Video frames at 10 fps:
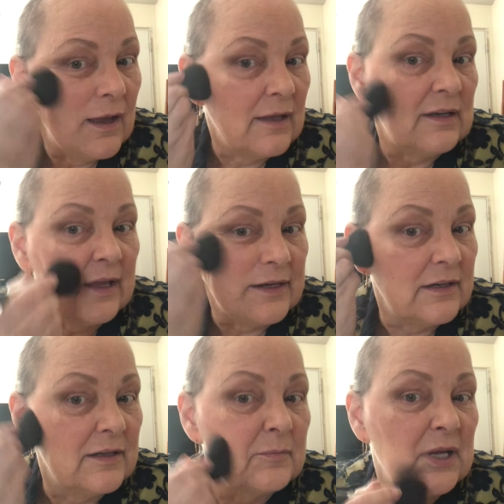I
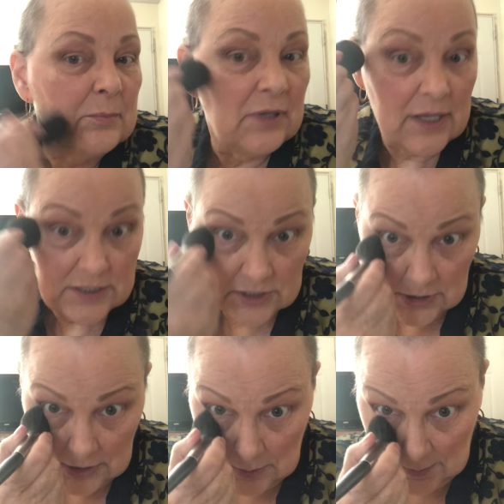lighten up my blush a
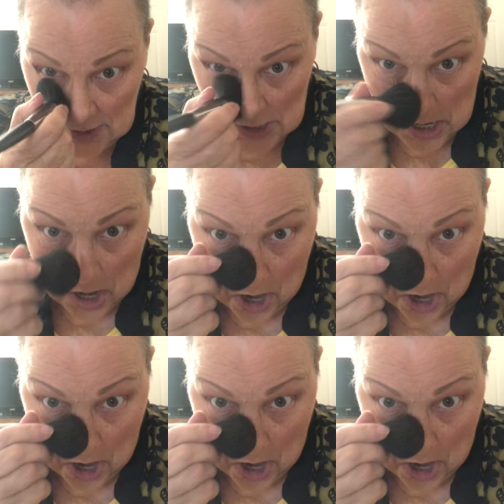little bit.